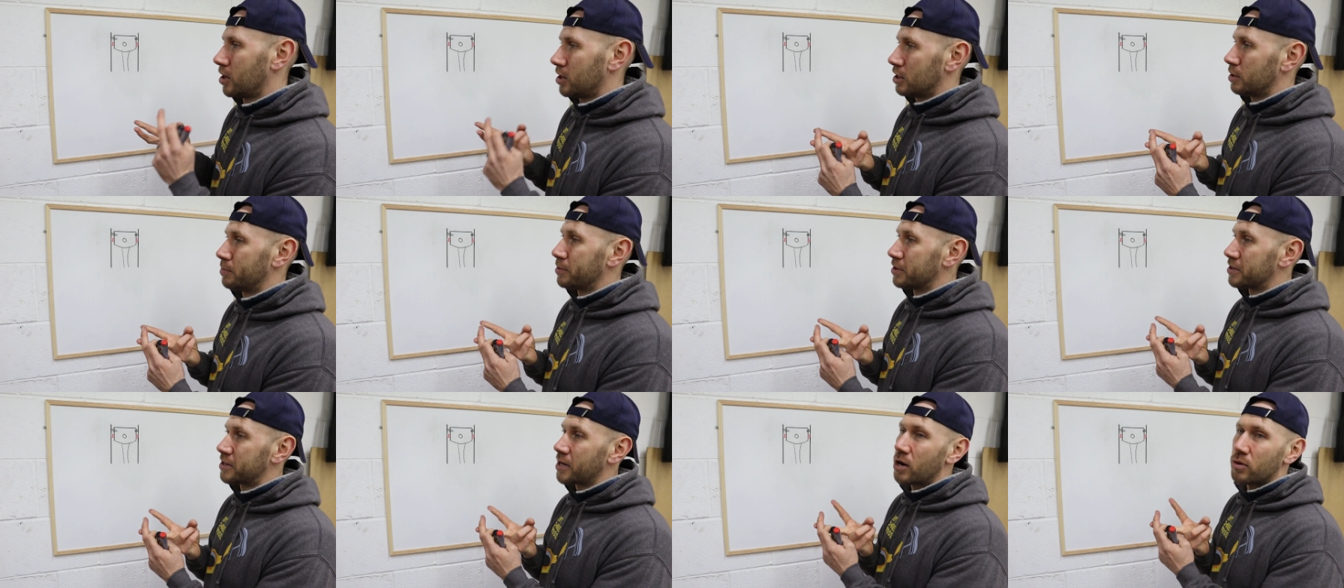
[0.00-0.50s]

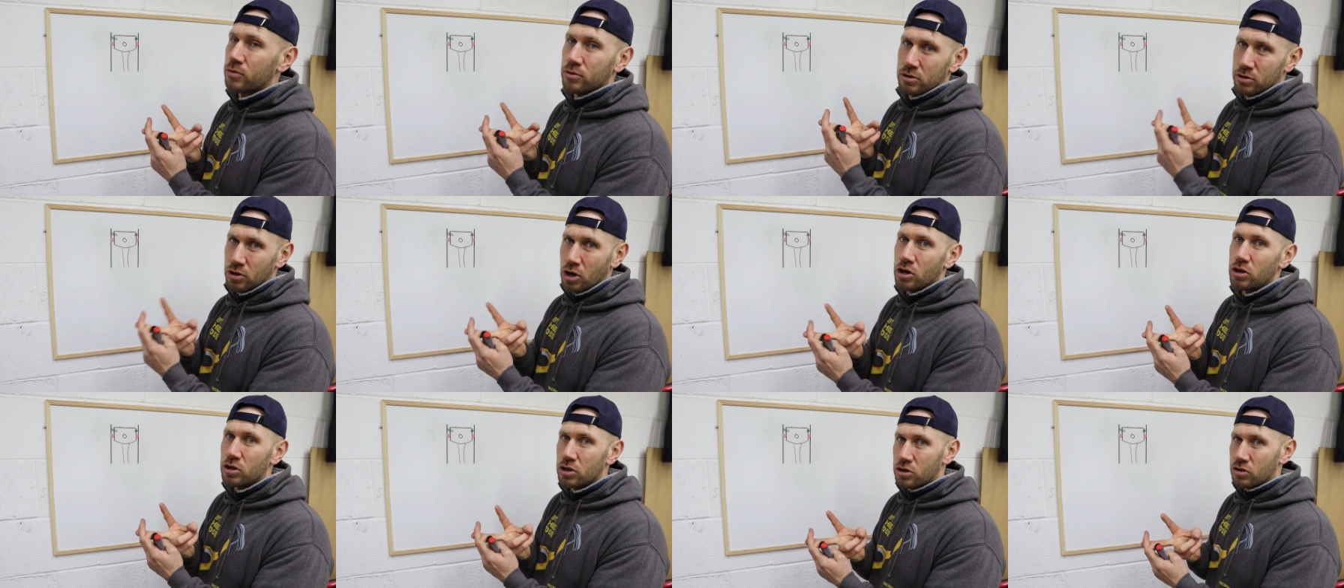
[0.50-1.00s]
You'll be down
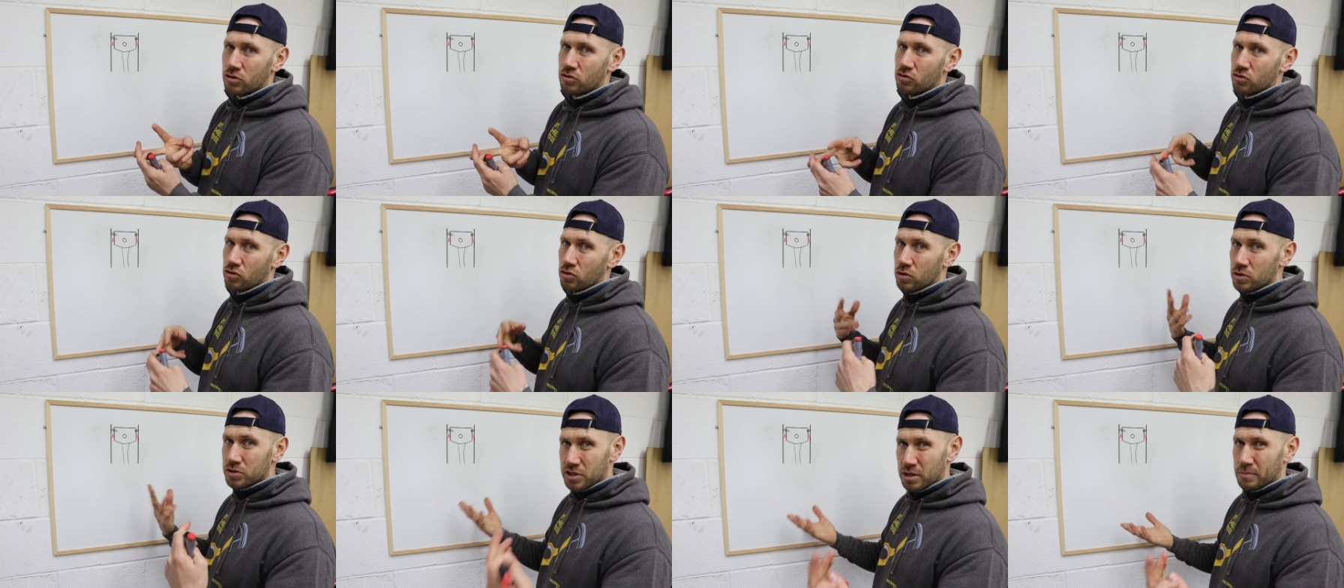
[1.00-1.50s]
on oil
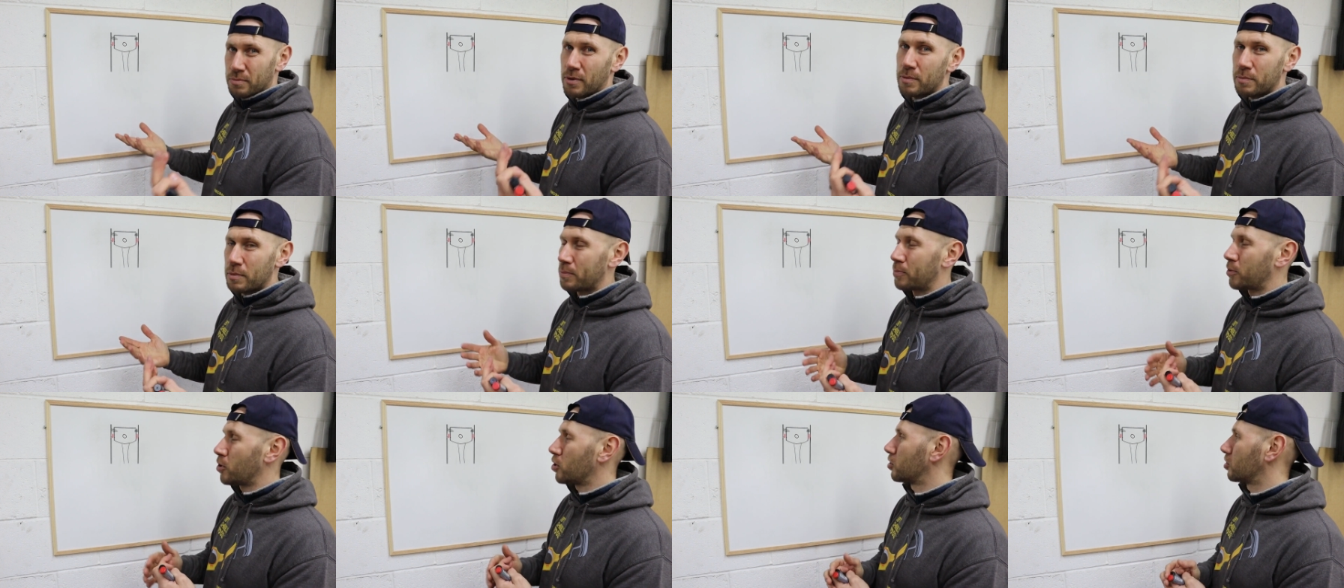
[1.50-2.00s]
control, so you
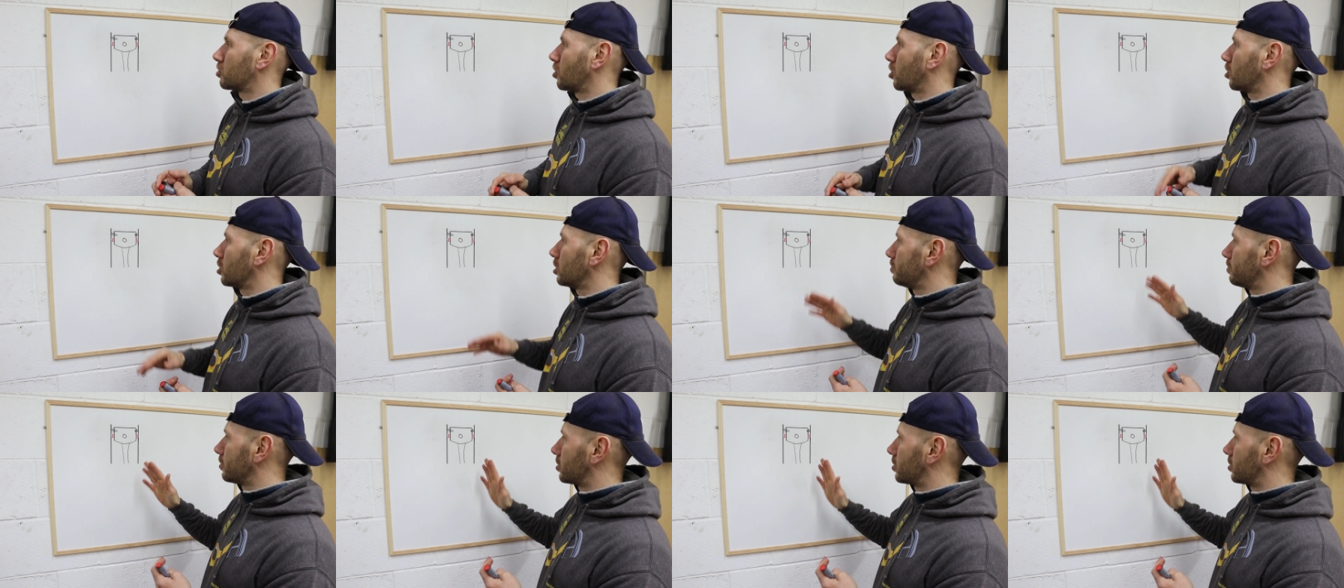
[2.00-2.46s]
might be burning oil